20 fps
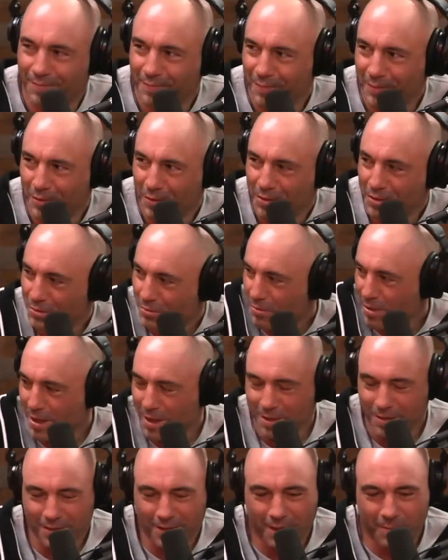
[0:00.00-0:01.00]
Chris
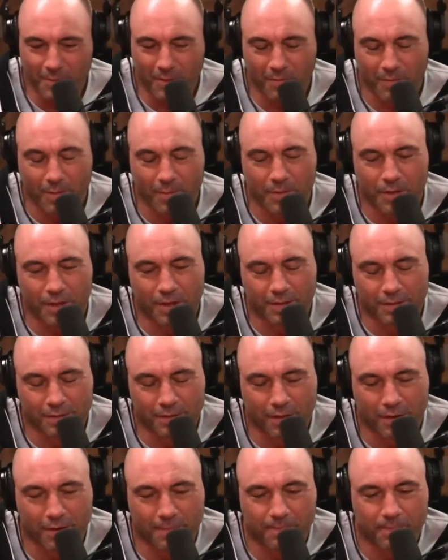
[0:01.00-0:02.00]
Ryan gave me a rubber dick.
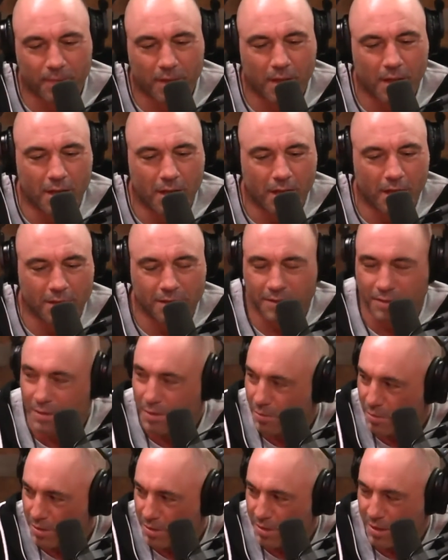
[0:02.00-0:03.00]
Sorry. I just
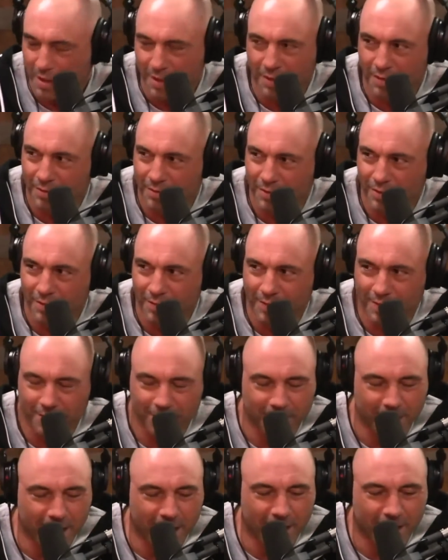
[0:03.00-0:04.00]
noticed it. I looked over.
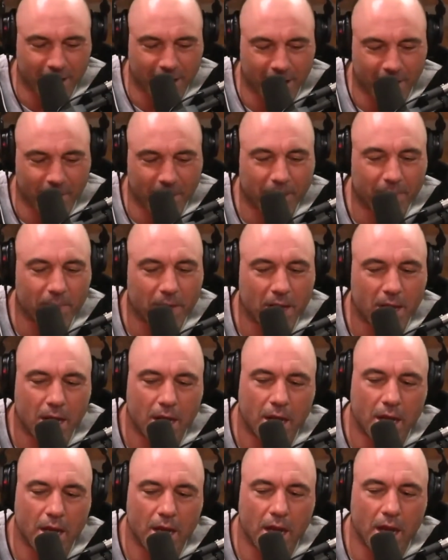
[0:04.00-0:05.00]
I had a comment.
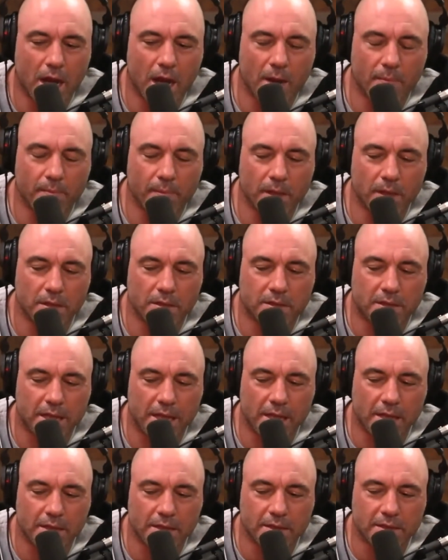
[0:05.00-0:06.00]

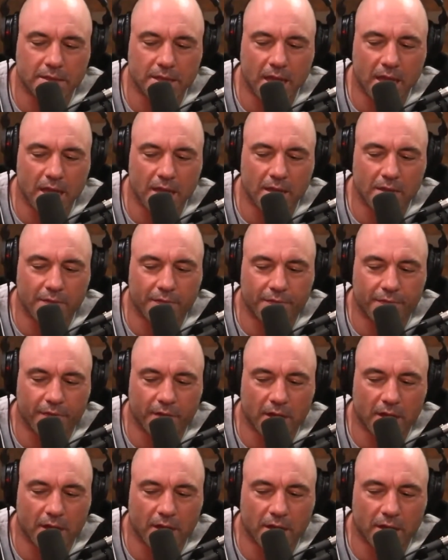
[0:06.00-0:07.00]
Let's say if,
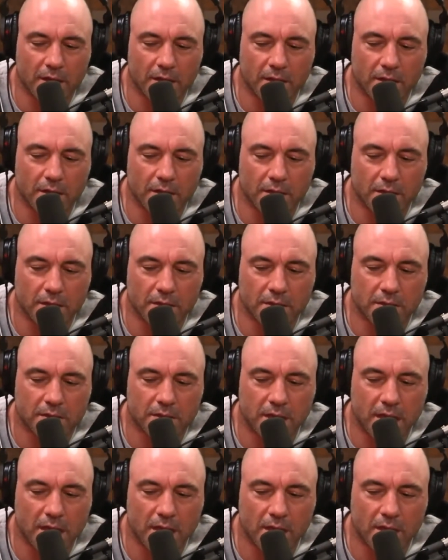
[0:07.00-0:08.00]

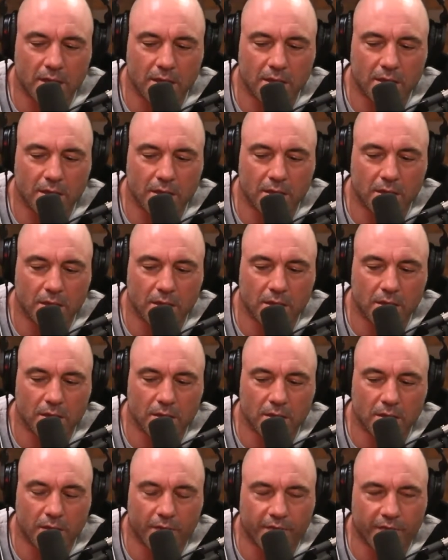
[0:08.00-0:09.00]
say
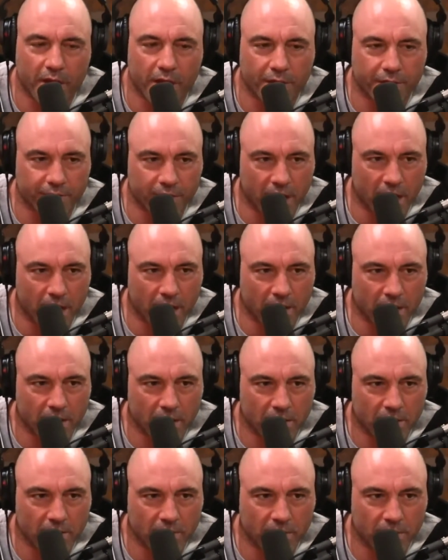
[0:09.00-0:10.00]
your father died,
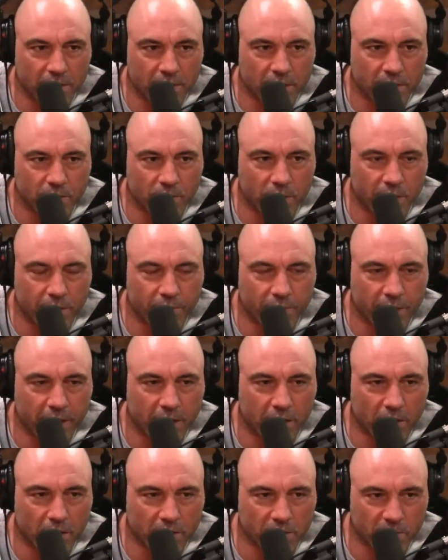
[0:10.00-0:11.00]
which is one of Ray
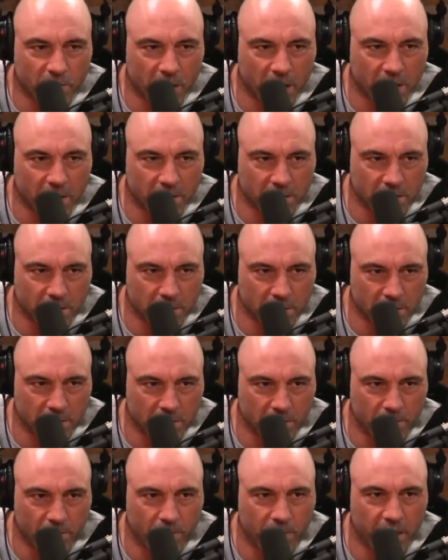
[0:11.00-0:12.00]
Kurzweil's
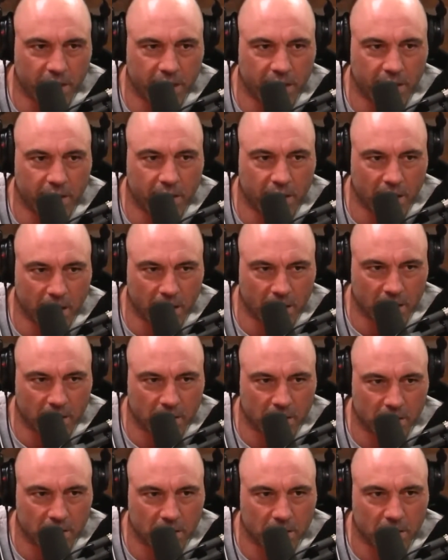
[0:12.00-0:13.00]
big things.